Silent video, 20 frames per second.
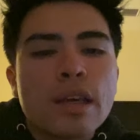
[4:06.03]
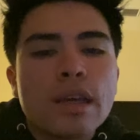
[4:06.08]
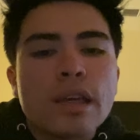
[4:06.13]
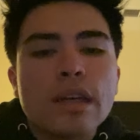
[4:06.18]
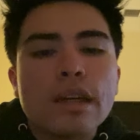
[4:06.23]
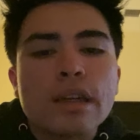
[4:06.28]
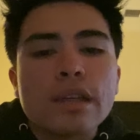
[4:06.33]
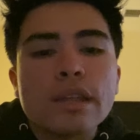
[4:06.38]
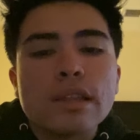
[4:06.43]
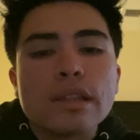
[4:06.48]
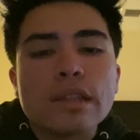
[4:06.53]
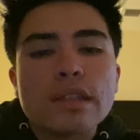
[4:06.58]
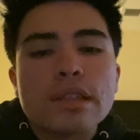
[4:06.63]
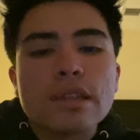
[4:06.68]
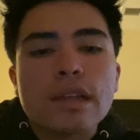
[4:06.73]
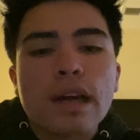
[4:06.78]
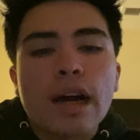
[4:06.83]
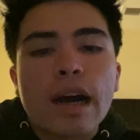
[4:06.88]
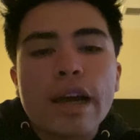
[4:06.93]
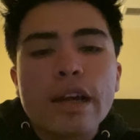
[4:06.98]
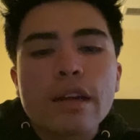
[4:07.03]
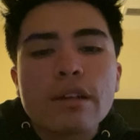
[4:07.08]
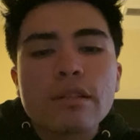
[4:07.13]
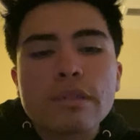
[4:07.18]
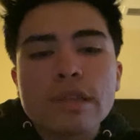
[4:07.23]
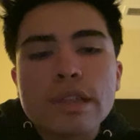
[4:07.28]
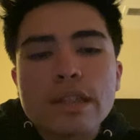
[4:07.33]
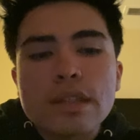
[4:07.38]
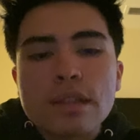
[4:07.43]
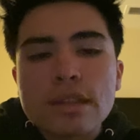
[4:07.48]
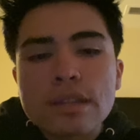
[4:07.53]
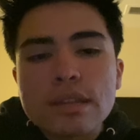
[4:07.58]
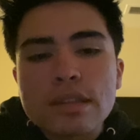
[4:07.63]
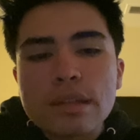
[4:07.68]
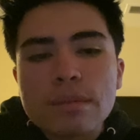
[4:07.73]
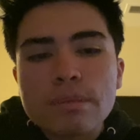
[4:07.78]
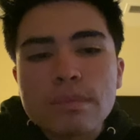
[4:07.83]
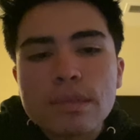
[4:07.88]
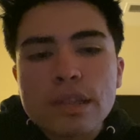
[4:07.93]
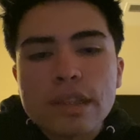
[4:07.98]
it could lead to a higher risk of
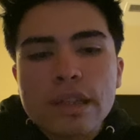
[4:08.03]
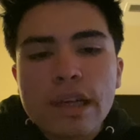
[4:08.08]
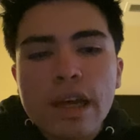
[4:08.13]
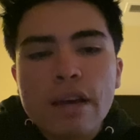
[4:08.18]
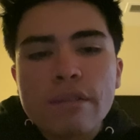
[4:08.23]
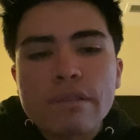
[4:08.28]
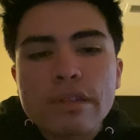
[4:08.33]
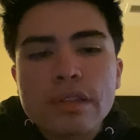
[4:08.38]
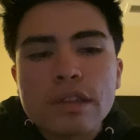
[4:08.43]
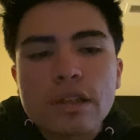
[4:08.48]
somebody having